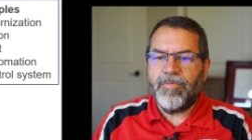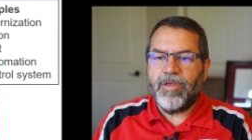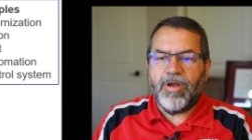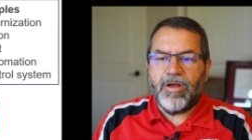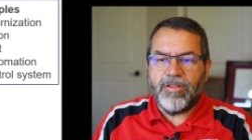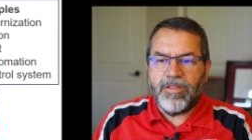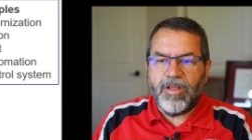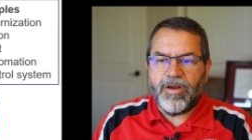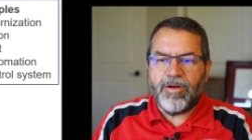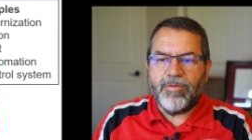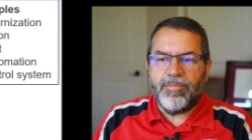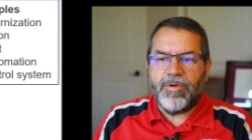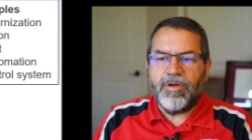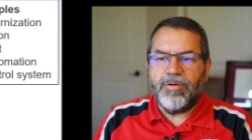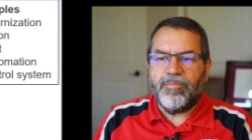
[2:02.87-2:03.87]

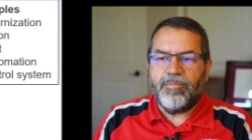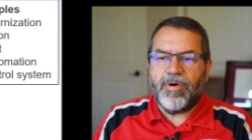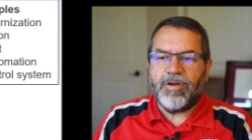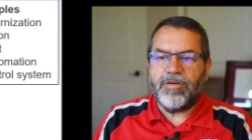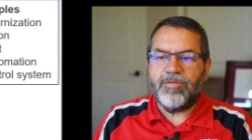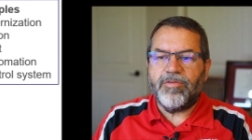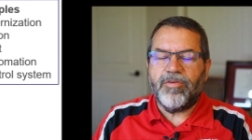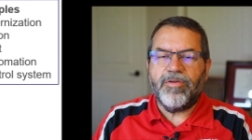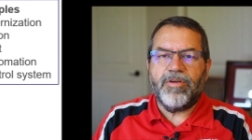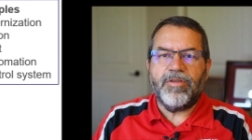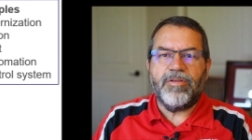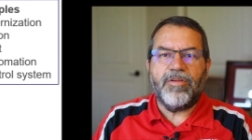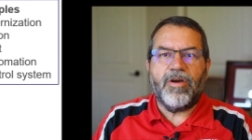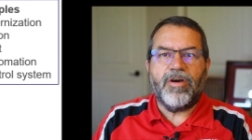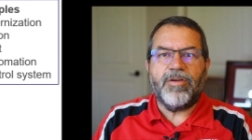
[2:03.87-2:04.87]
alarm
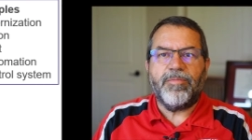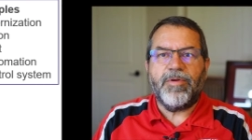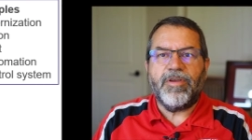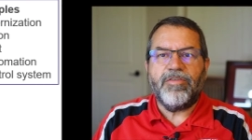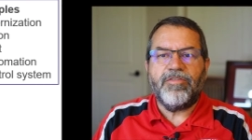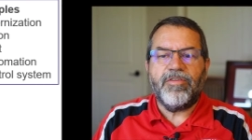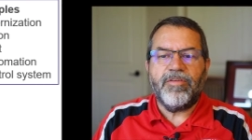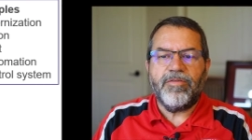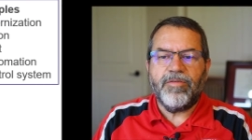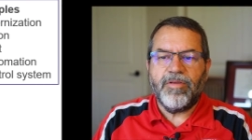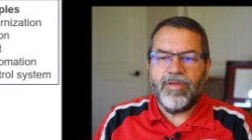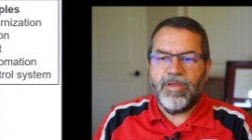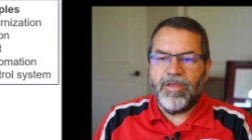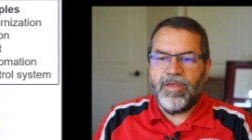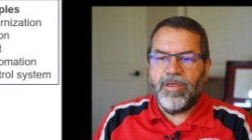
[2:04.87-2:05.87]
monitoring automation,
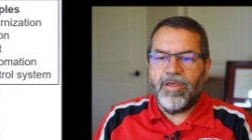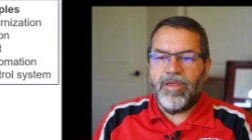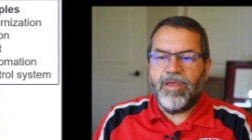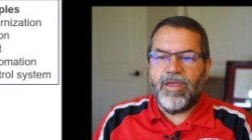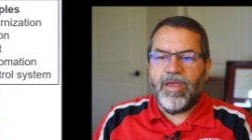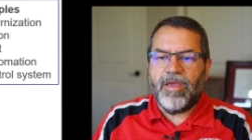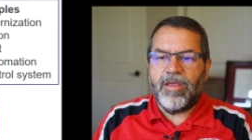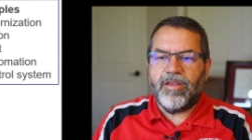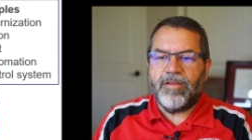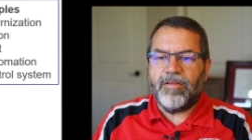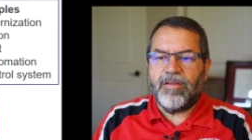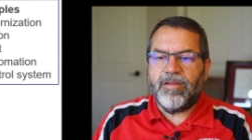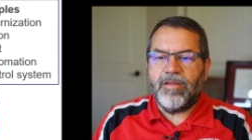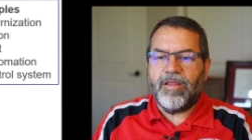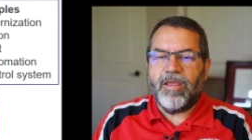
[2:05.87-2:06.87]

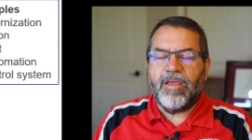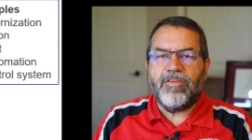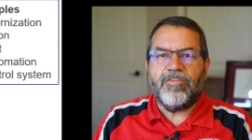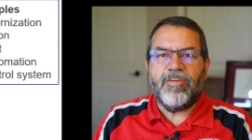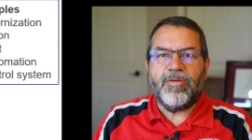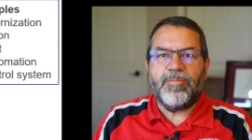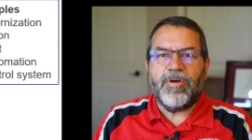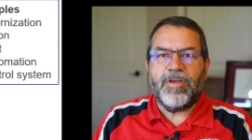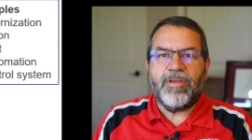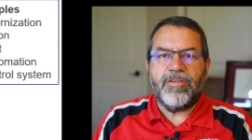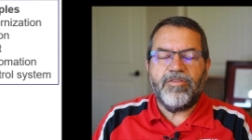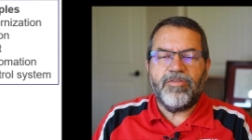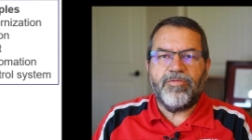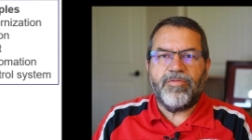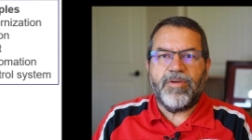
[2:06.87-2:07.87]
and HMI
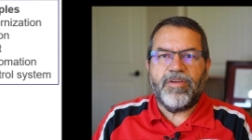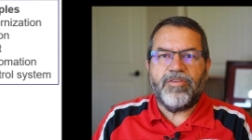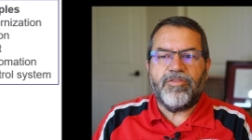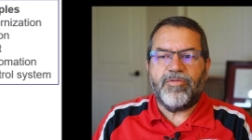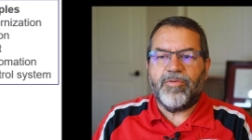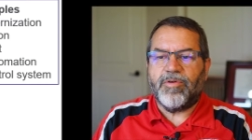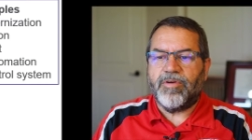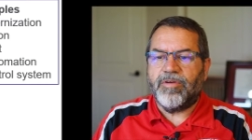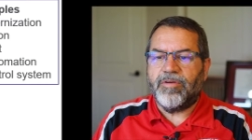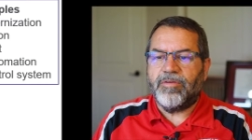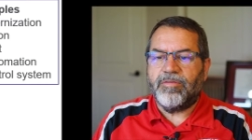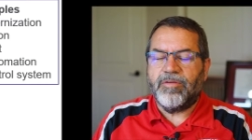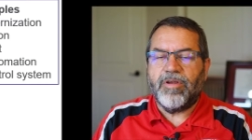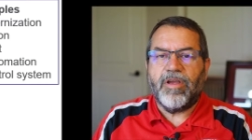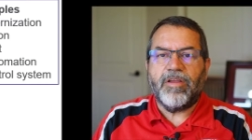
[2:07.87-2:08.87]
interface
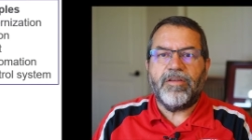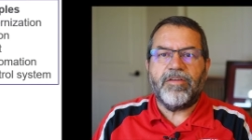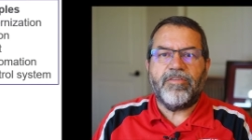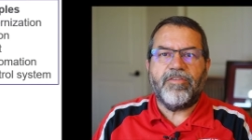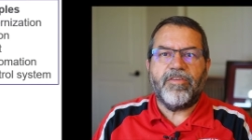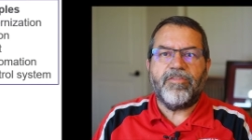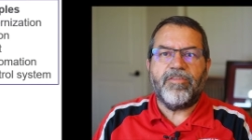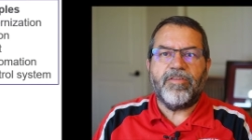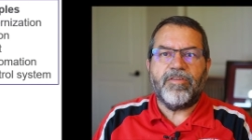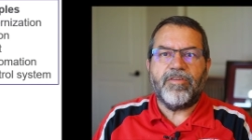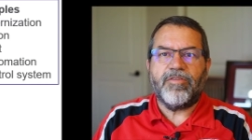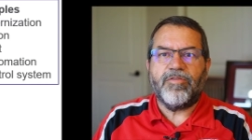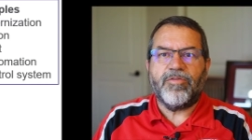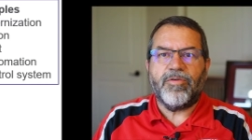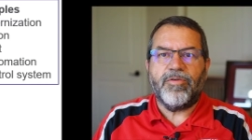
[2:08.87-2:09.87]
for an existing
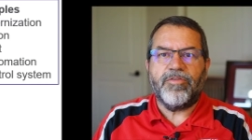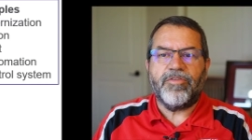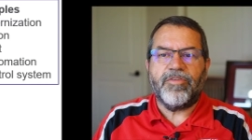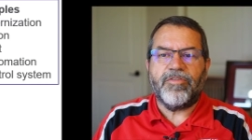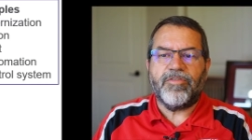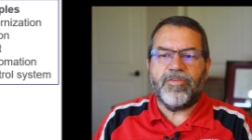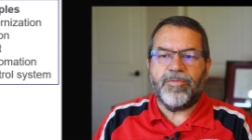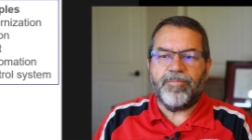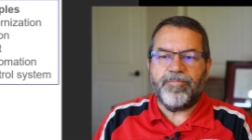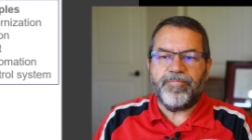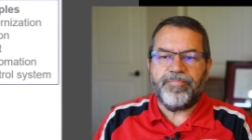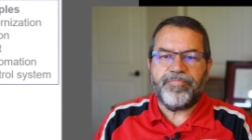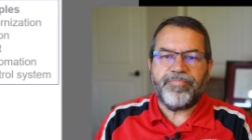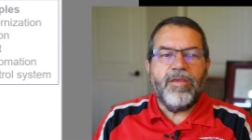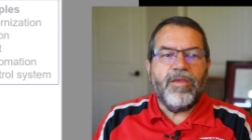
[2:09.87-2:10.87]
control system.
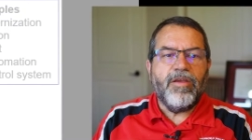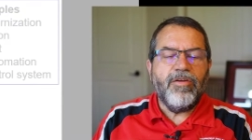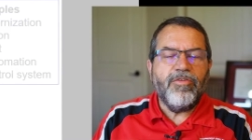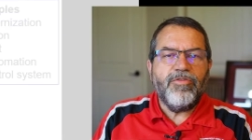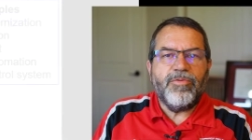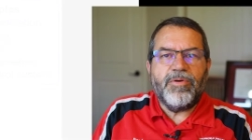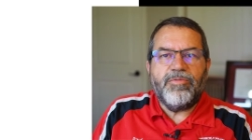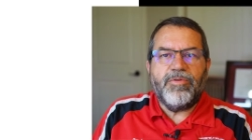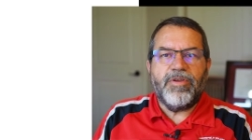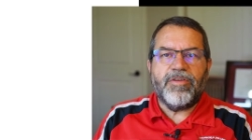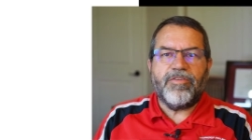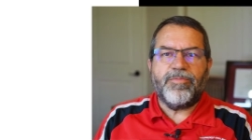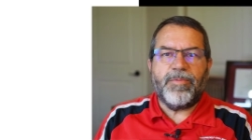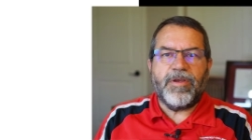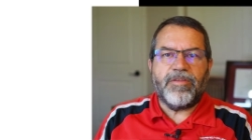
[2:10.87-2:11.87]
Here's what we
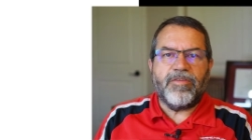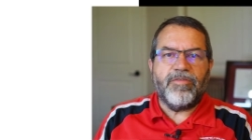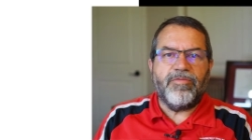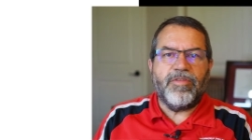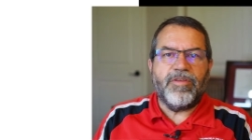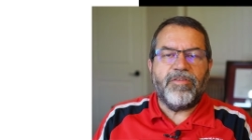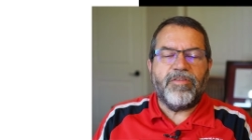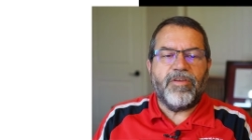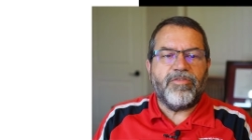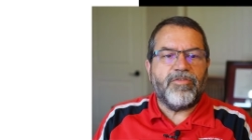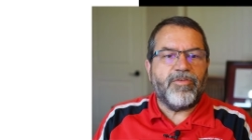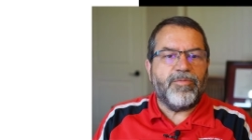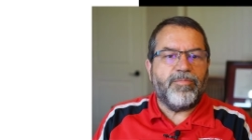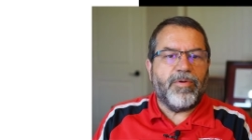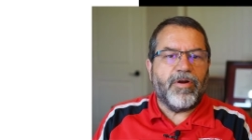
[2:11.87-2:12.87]
expect of the
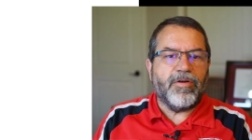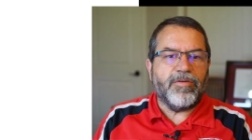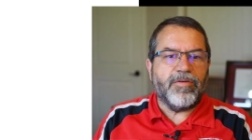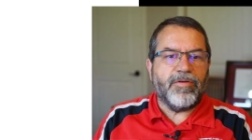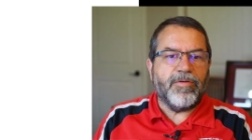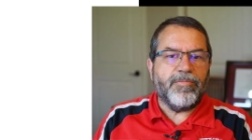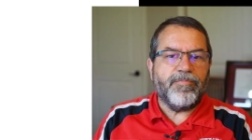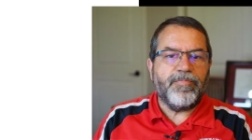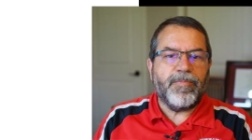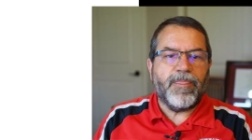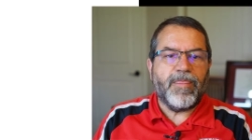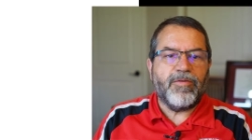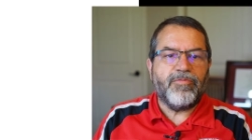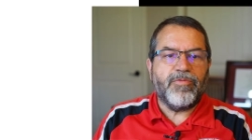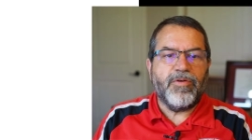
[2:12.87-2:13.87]
industrial partner.
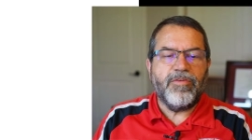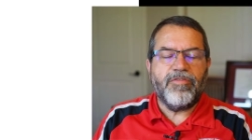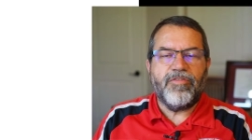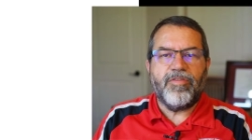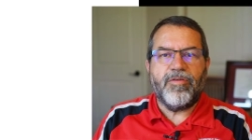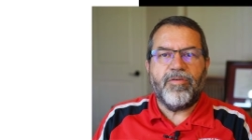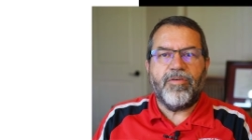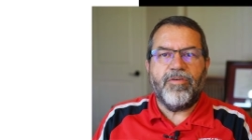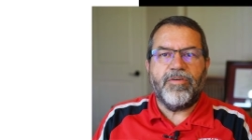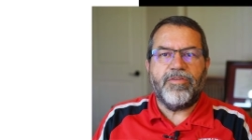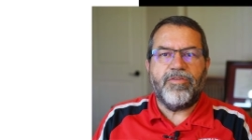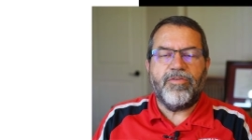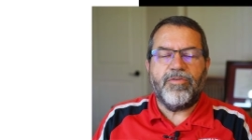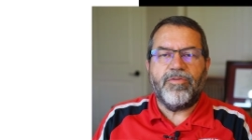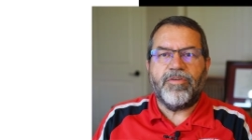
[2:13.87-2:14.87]
First, they're going
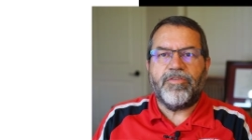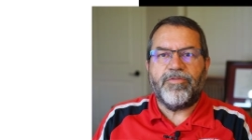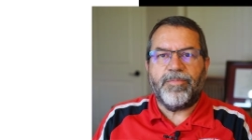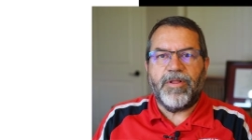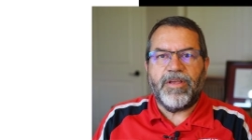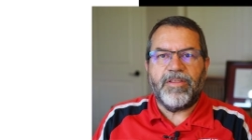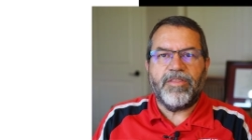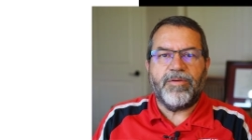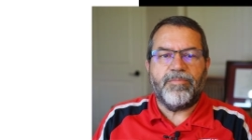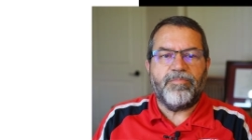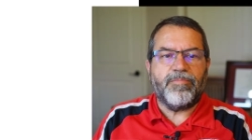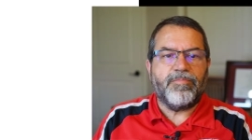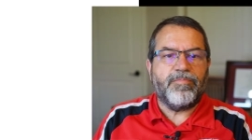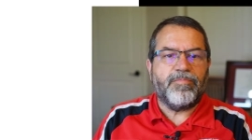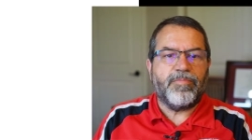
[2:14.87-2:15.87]
to explain the
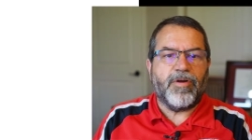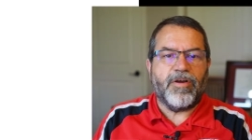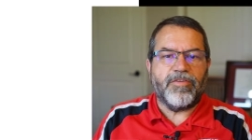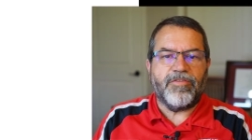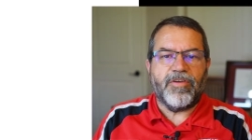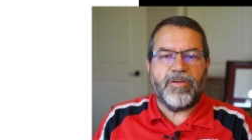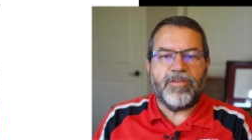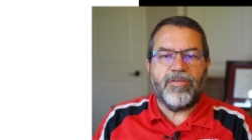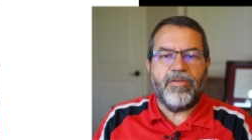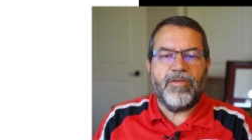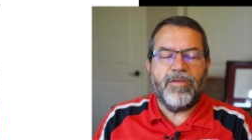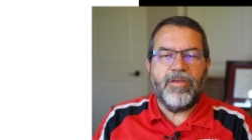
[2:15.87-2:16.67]
project,